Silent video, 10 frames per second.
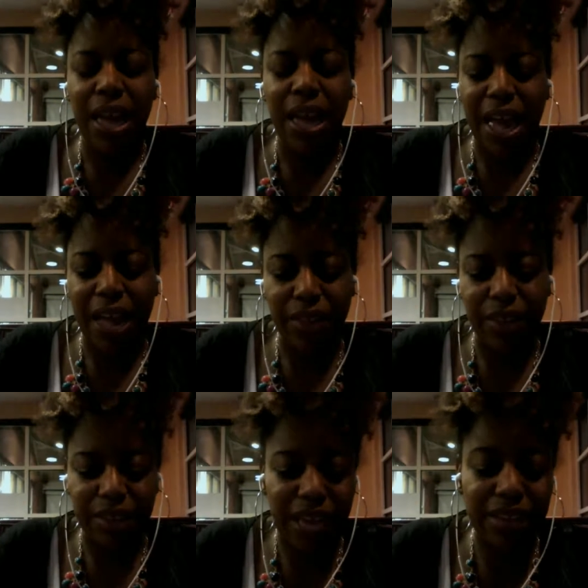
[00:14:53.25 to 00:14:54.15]
At the
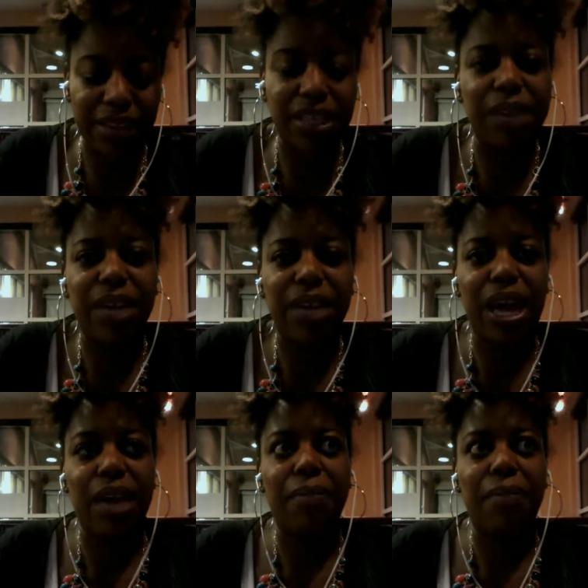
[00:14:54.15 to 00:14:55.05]
exact same
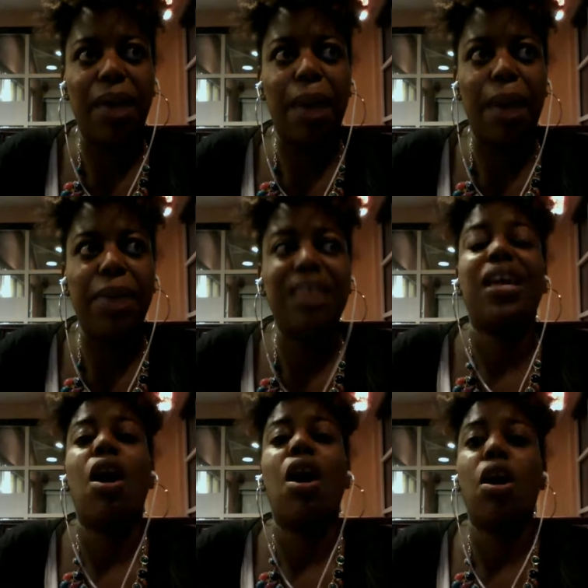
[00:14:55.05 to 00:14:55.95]
time, I made the
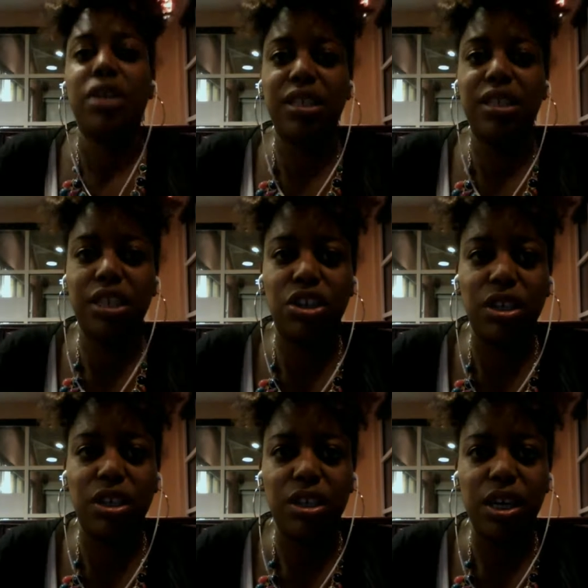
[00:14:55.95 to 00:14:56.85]
hard decision
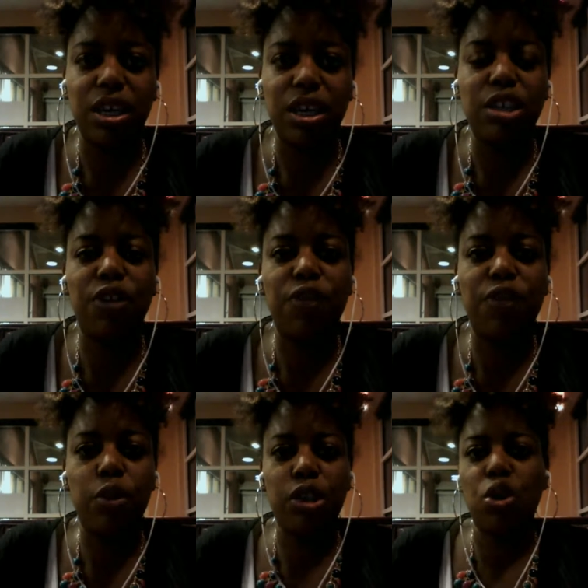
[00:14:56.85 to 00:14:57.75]
to
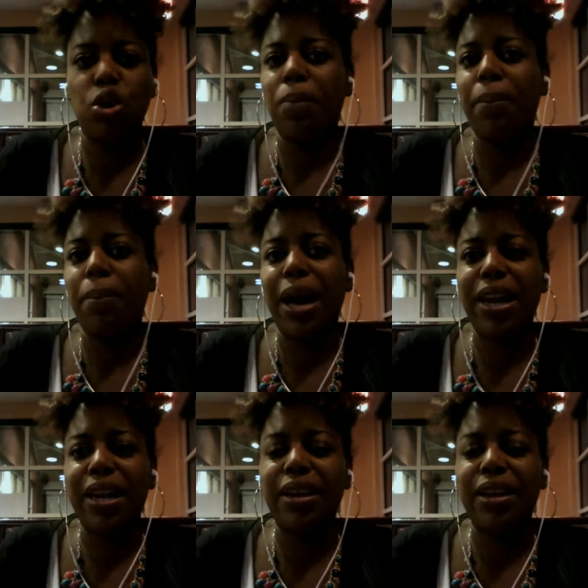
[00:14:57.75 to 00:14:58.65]
focus on my body.
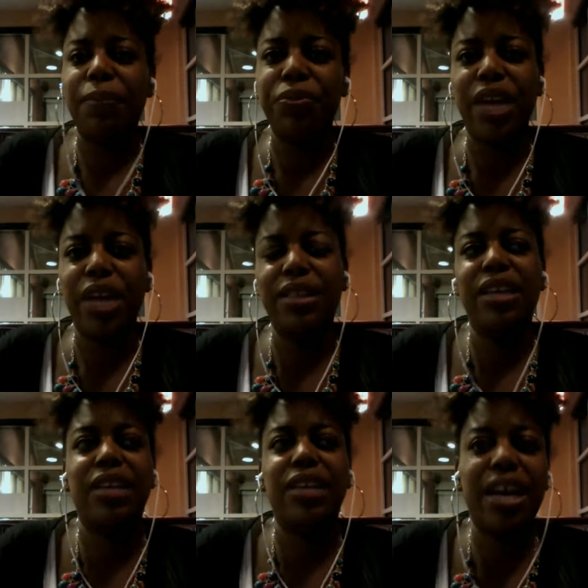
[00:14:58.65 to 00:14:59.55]
At the
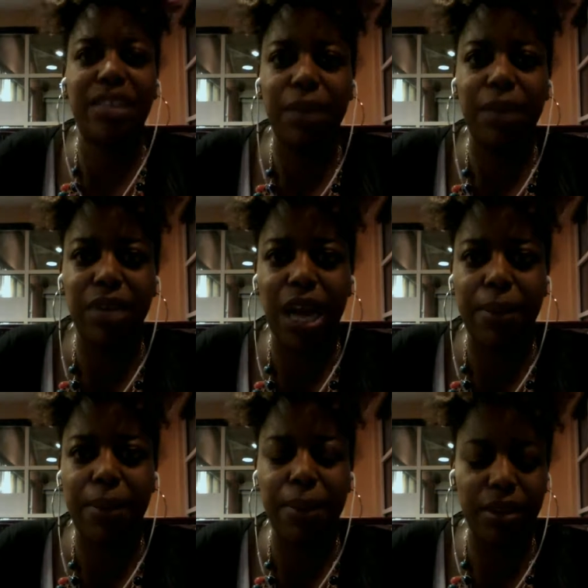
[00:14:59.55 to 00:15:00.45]
exact same time, I
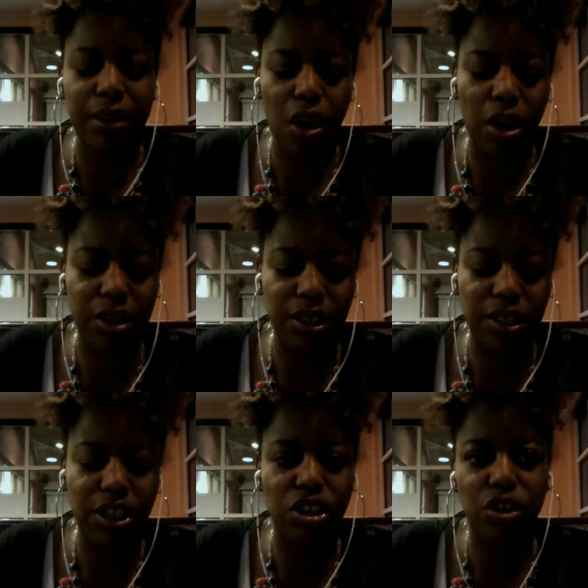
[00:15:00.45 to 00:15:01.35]
made the hard
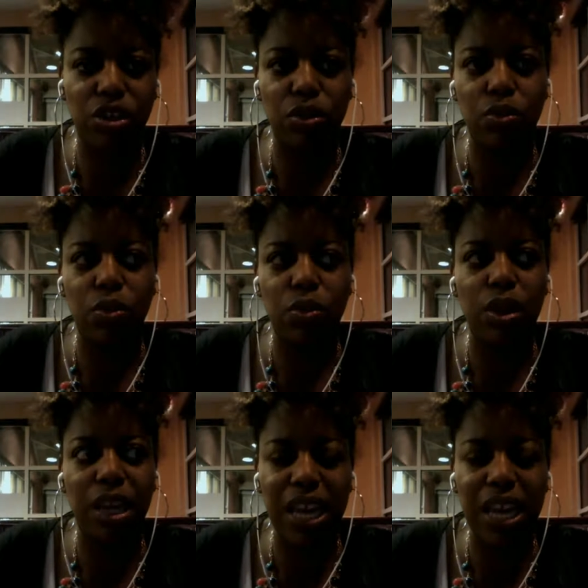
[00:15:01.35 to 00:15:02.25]
decision to
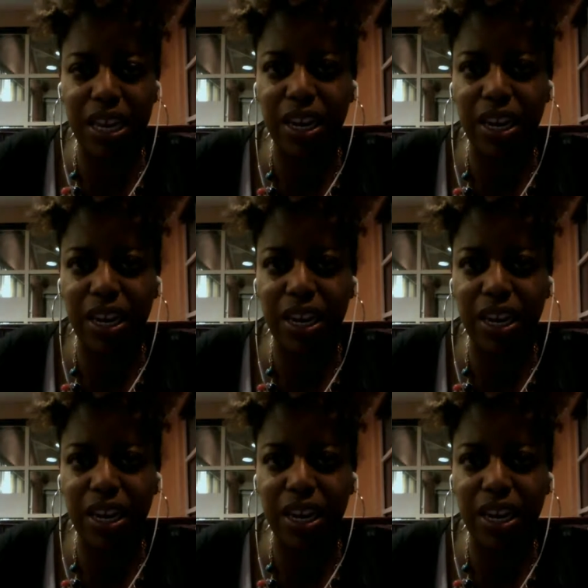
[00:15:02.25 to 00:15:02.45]
end